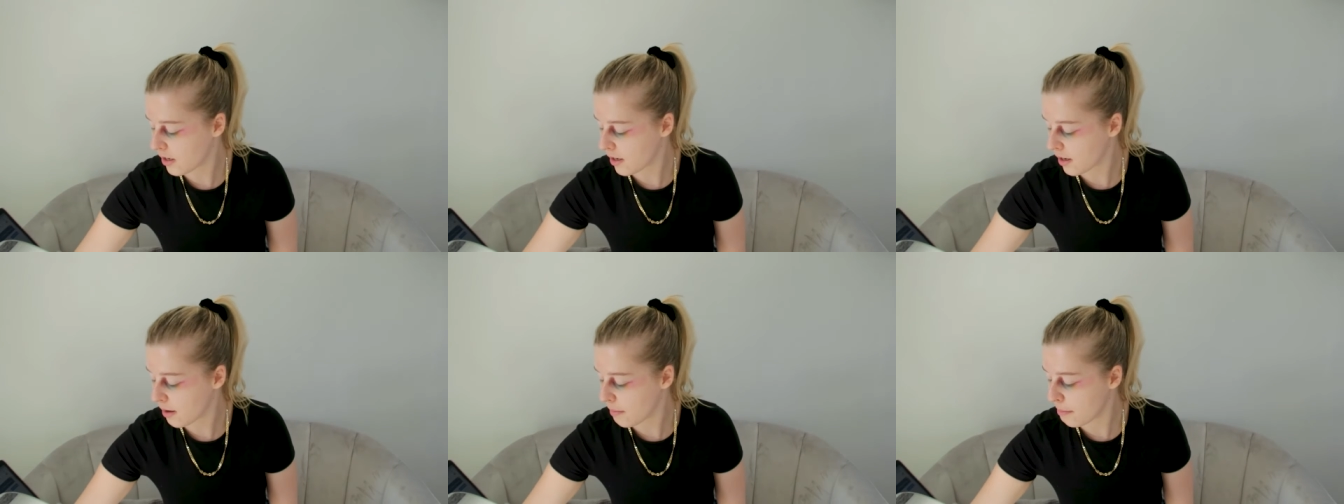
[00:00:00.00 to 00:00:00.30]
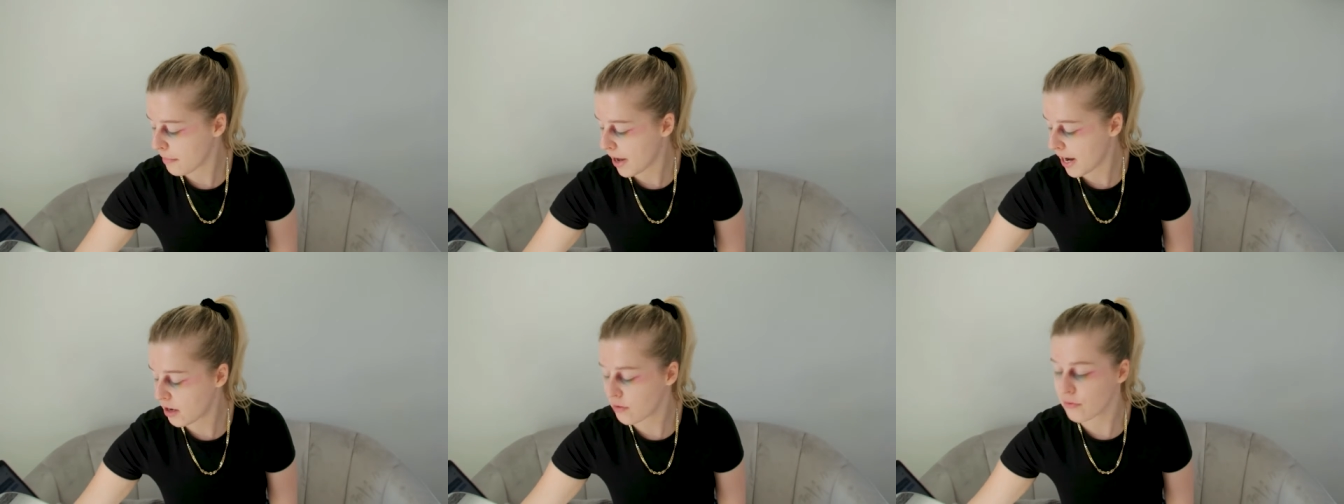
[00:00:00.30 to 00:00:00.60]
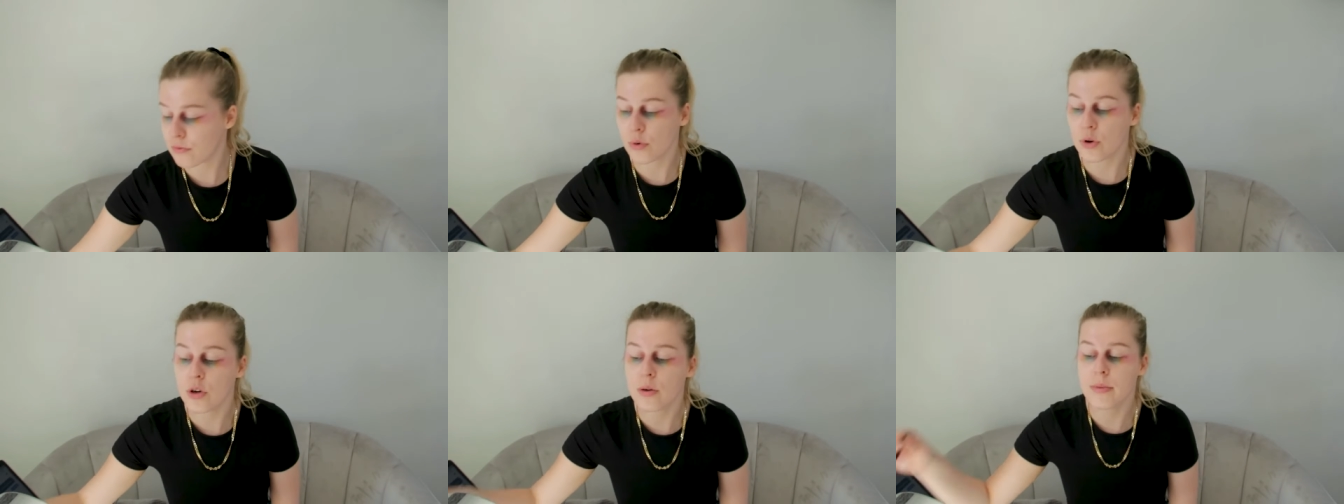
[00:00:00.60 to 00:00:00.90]
like a main
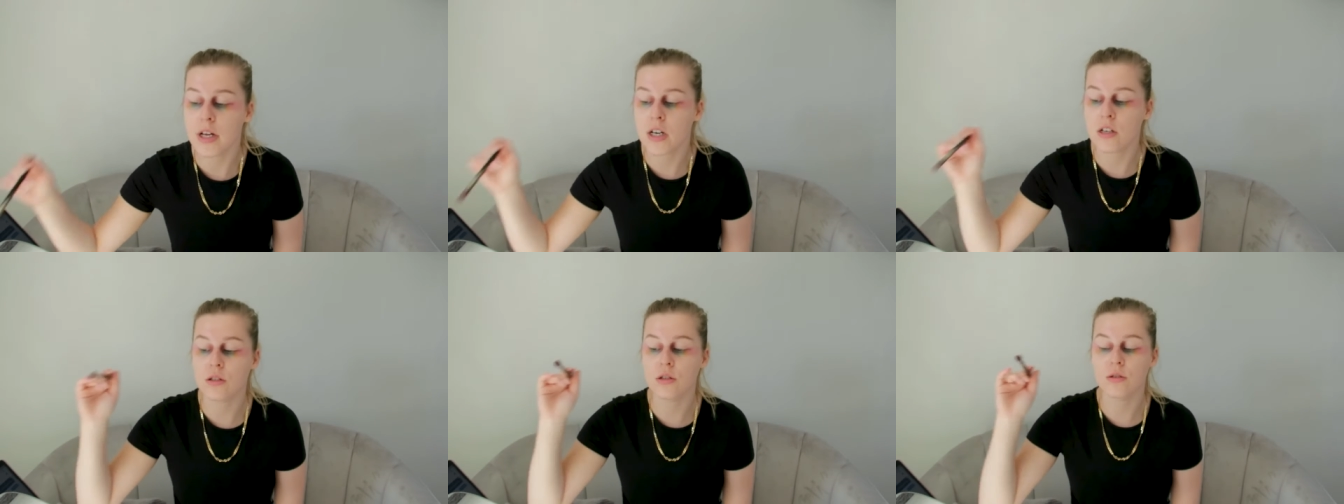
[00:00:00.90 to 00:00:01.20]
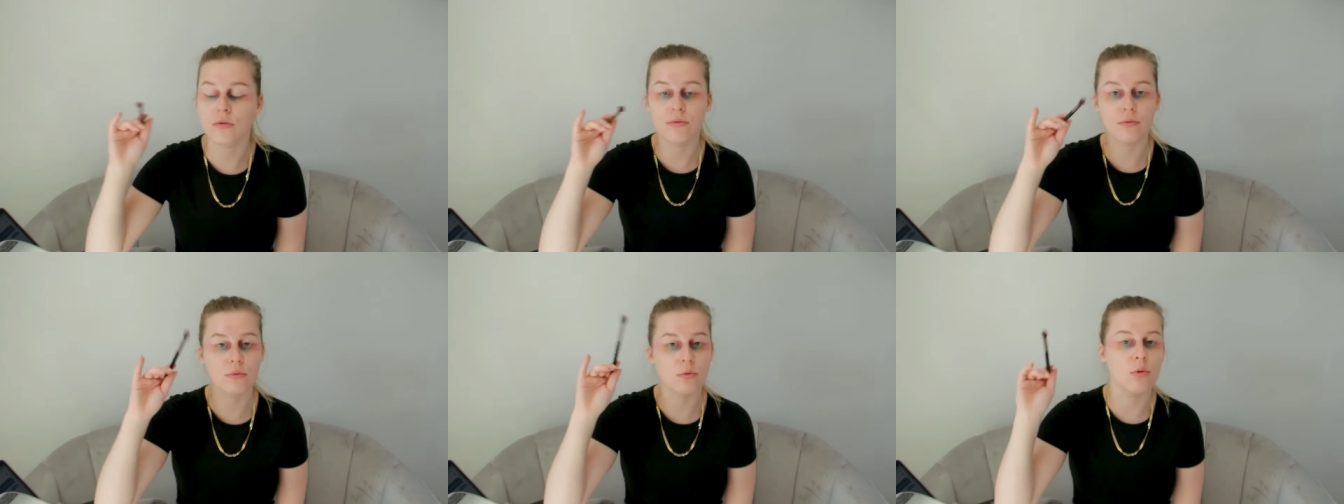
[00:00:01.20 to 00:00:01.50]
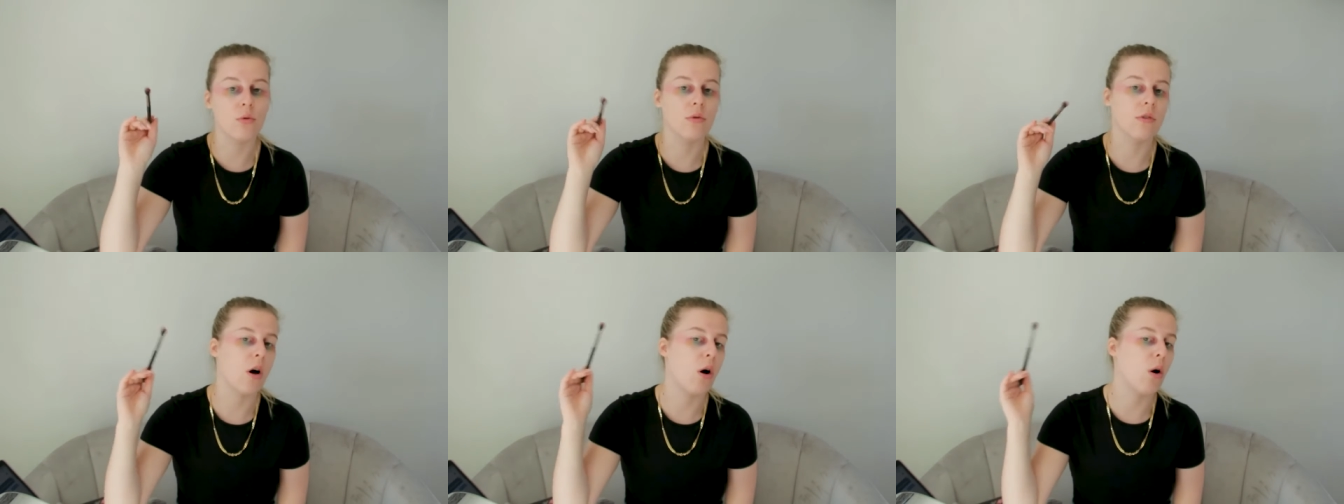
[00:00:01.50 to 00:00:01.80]
forum that is
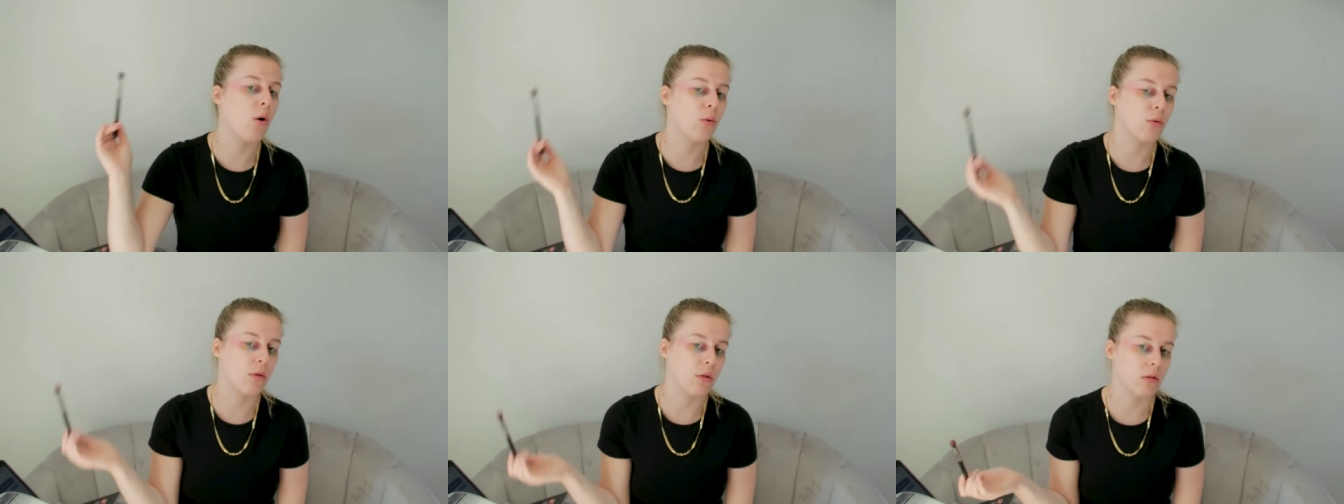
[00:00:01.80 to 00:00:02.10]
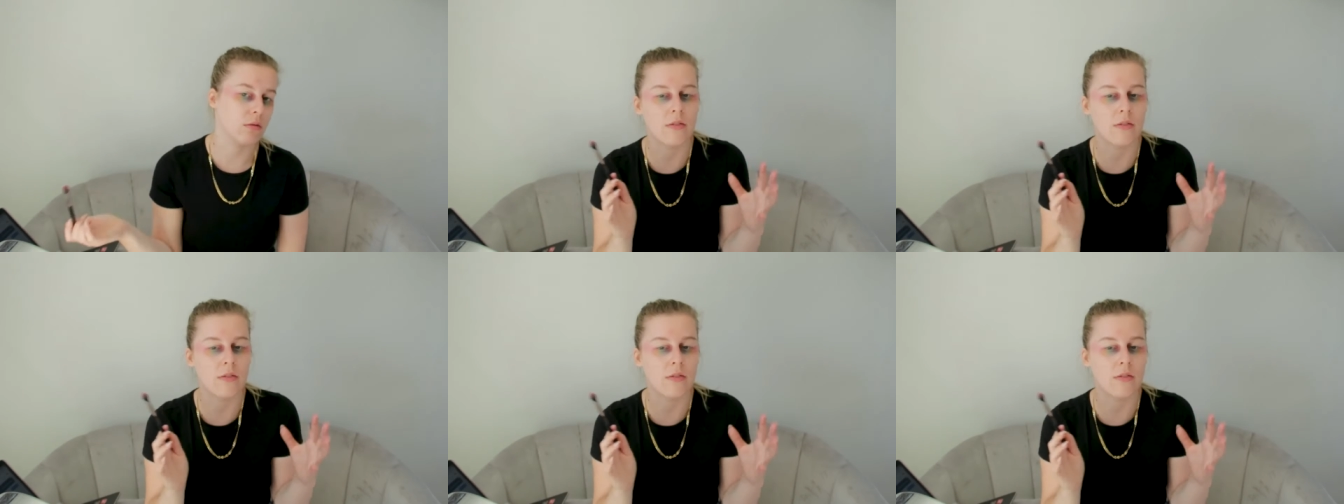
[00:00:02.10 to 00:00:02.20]
for the whole